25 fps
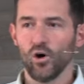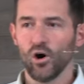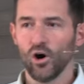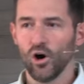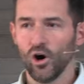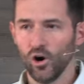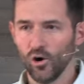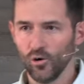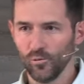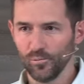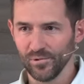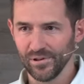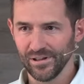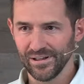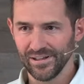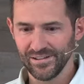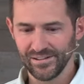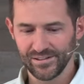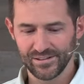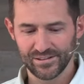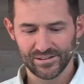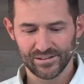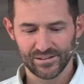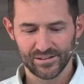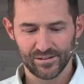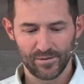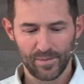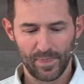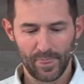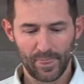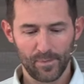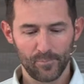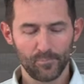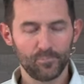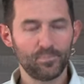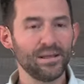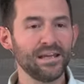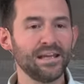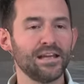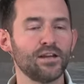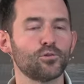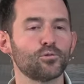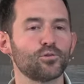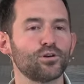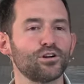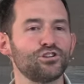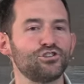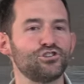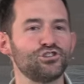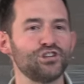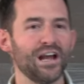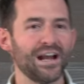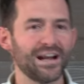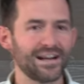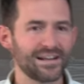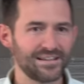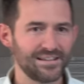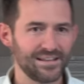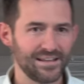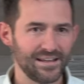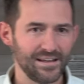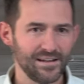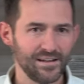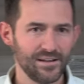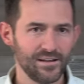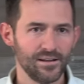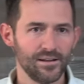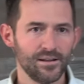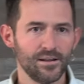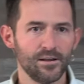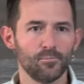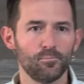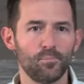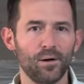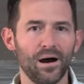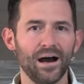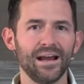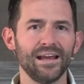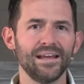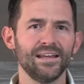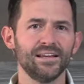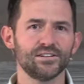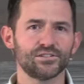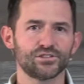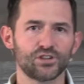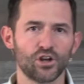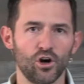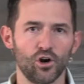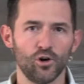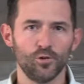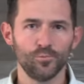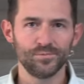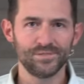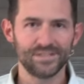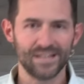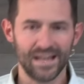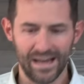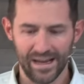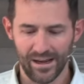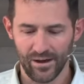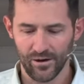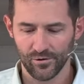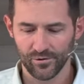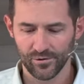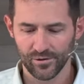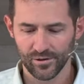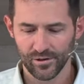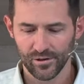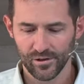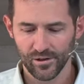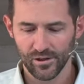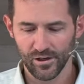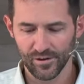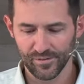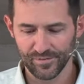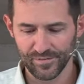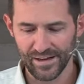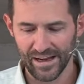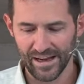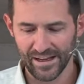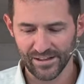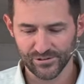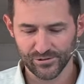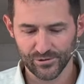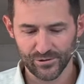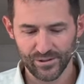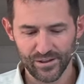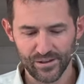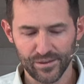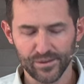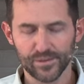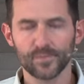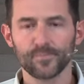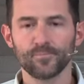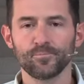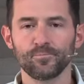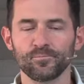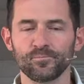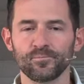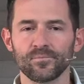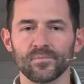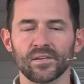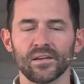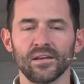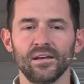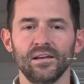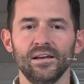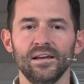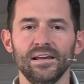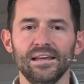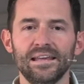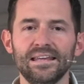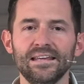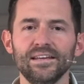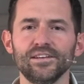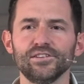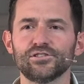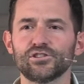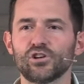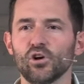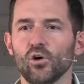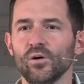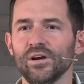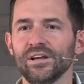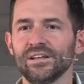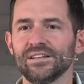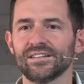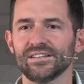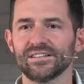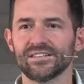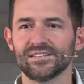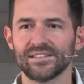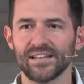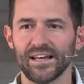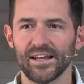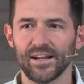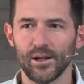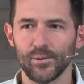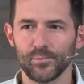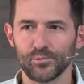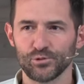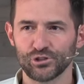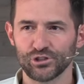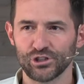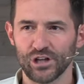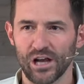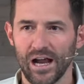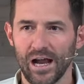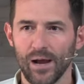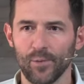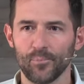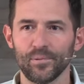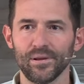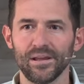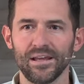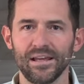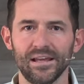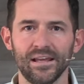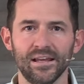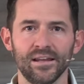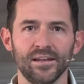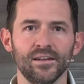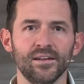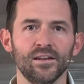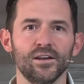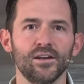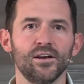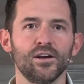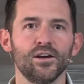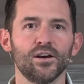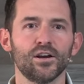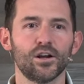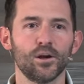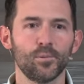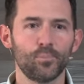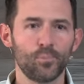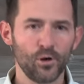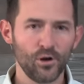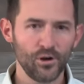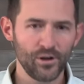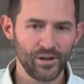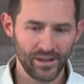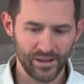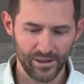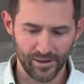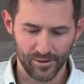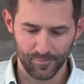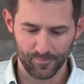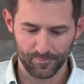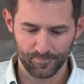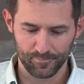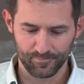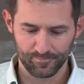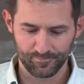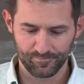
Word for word: homeless, being rejected by his hometown of Nazareth, he is going to set up shop in Capernaum.